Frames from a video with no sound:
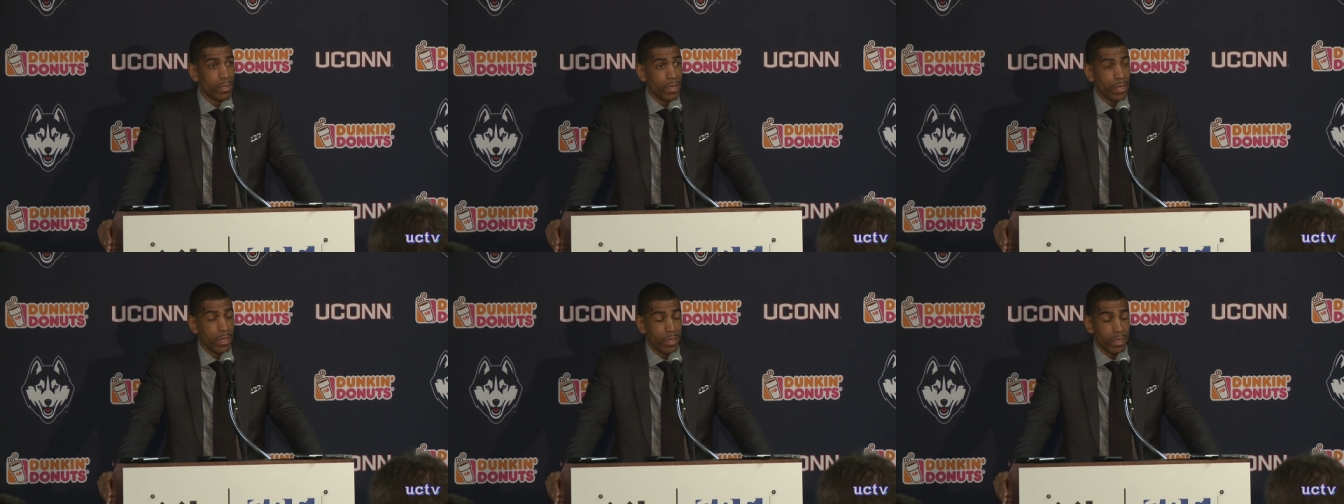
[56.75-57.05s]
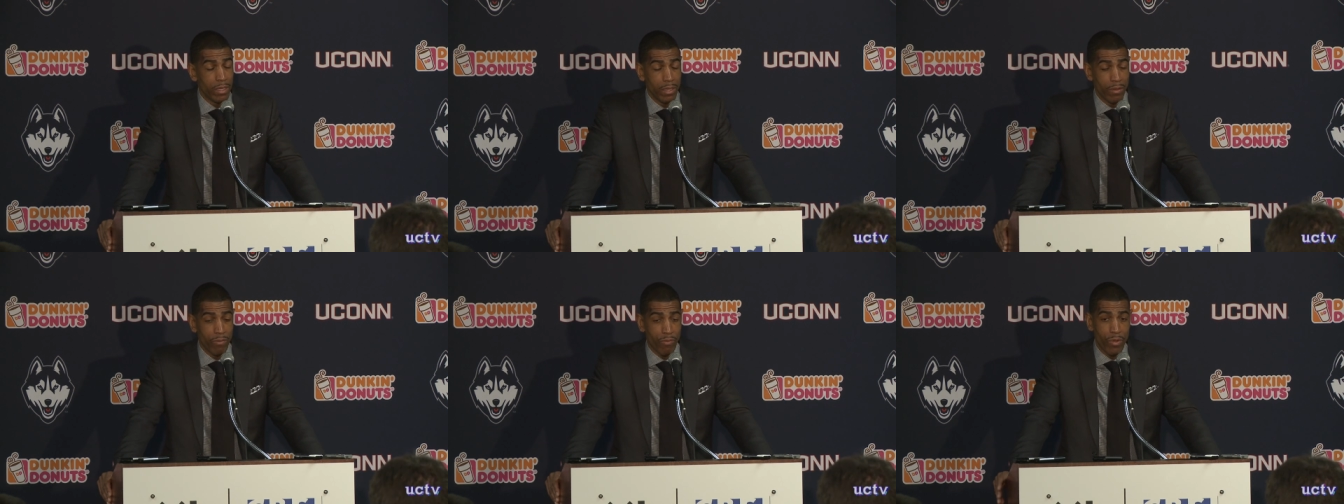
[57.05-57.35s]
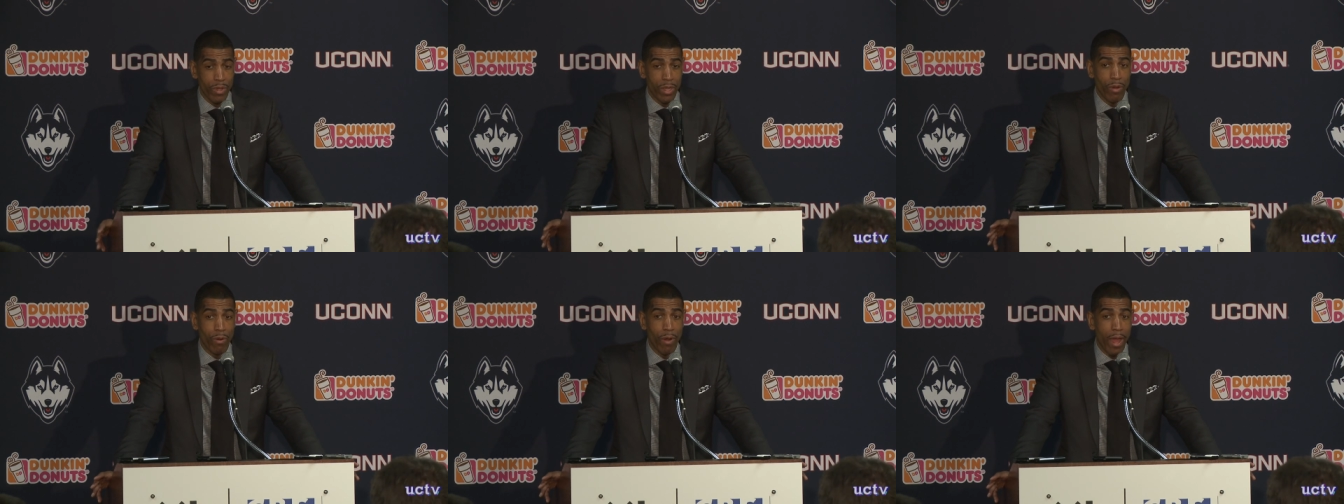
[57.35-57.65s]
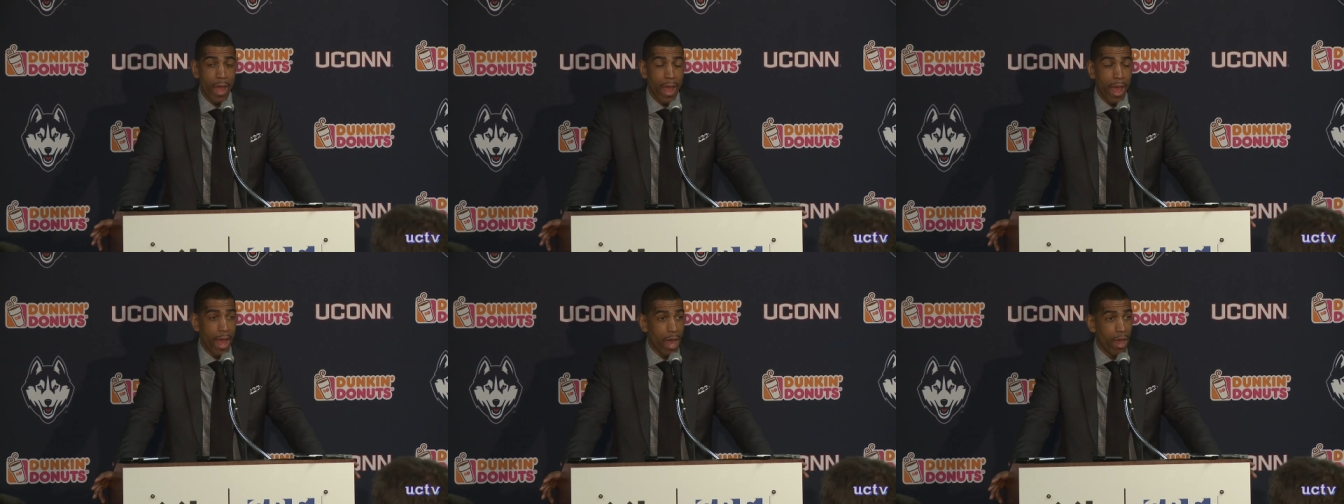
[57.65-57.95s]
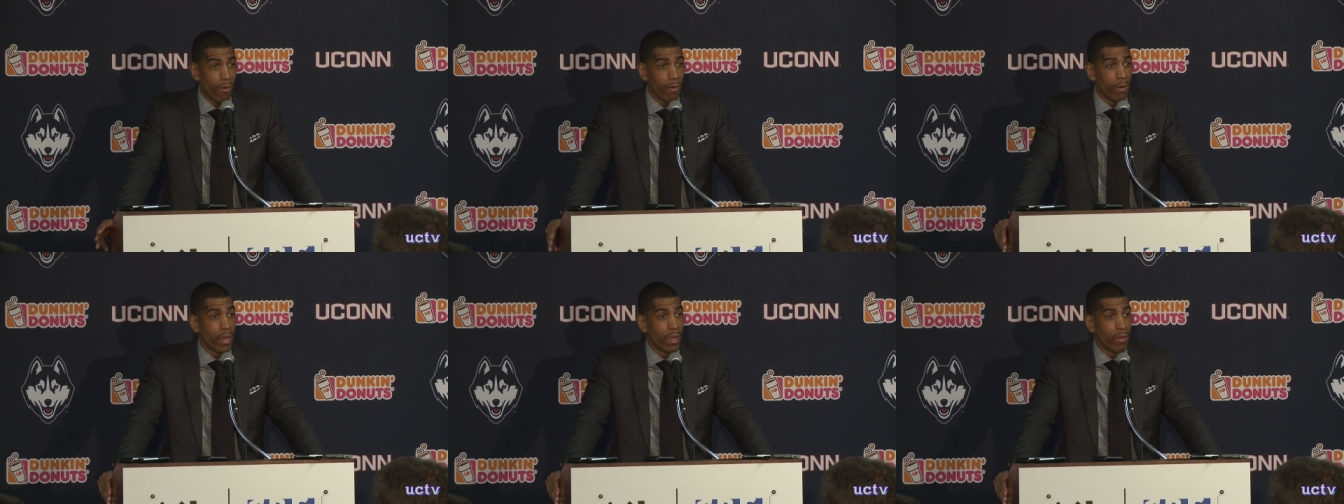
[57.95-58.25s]
And if we go an
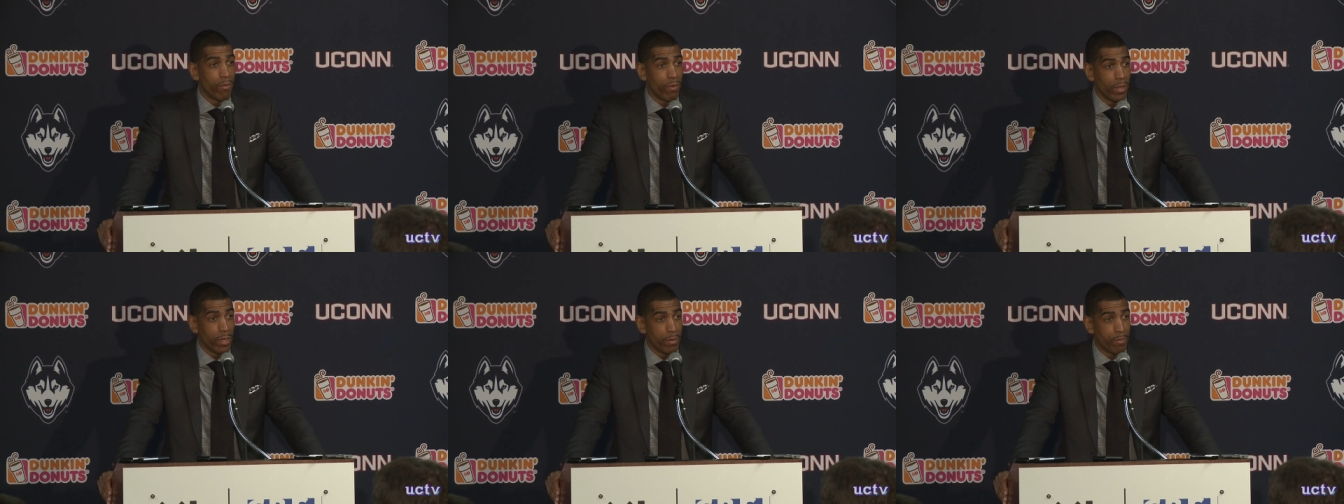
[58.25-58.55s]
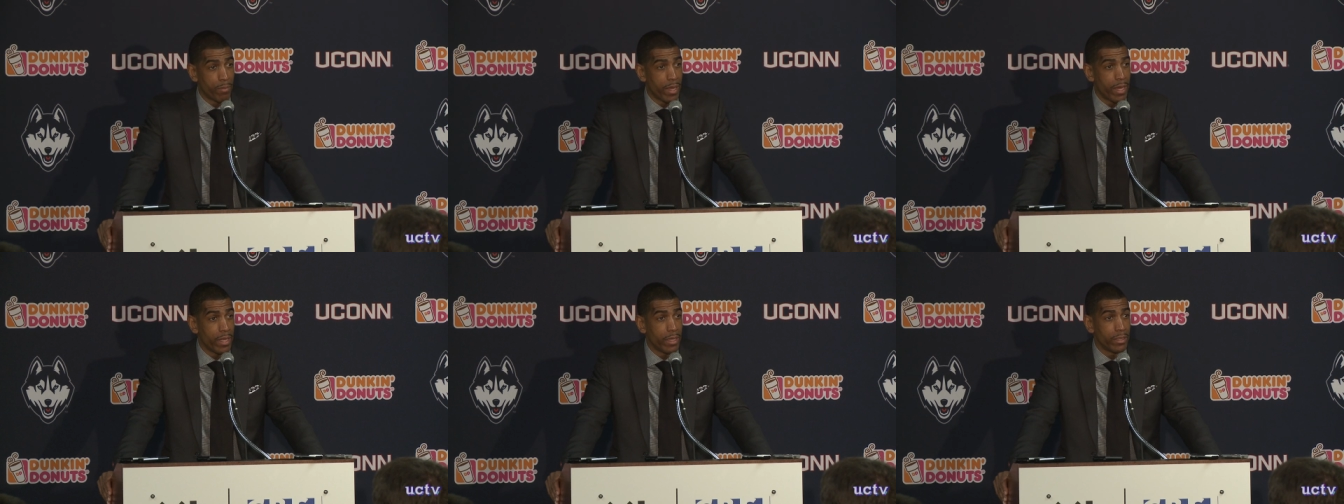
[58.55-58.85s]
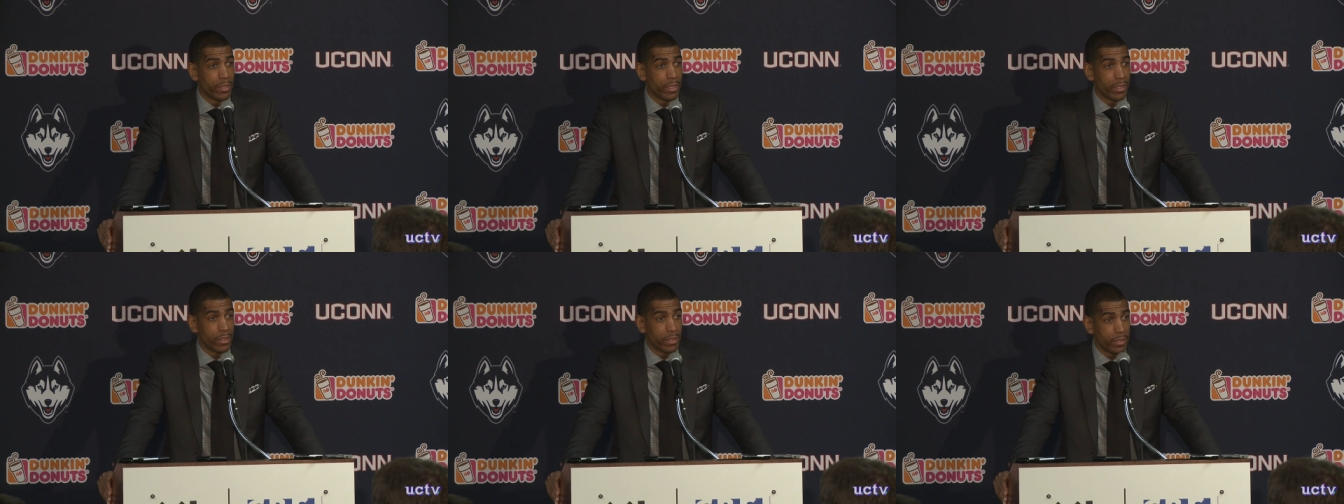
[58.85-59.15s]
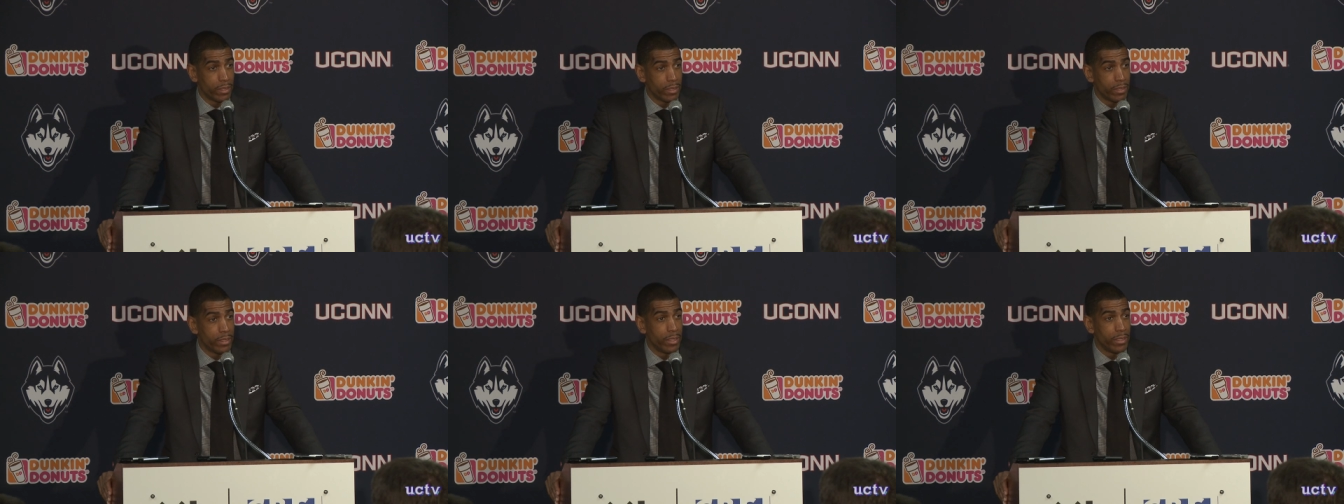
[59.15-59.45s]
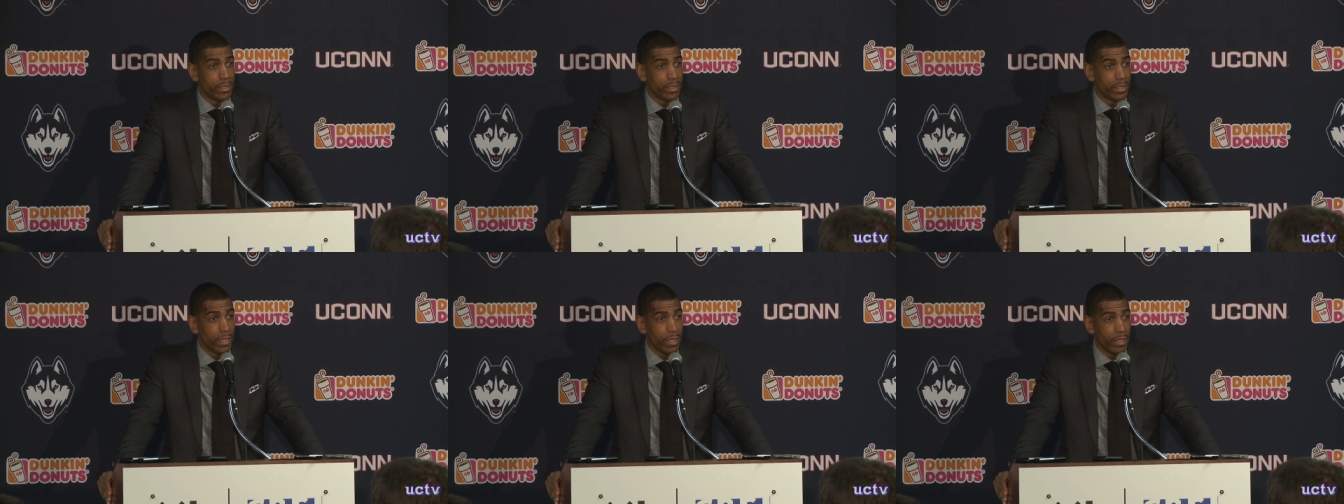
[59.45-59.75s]
hour, they really paying attention to
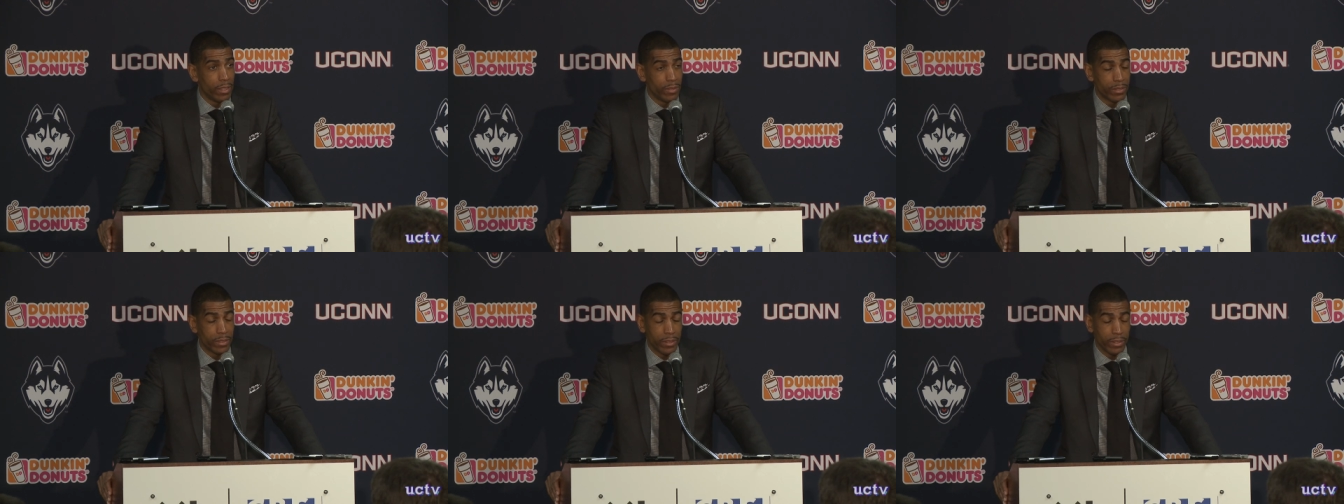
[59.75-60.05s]
details.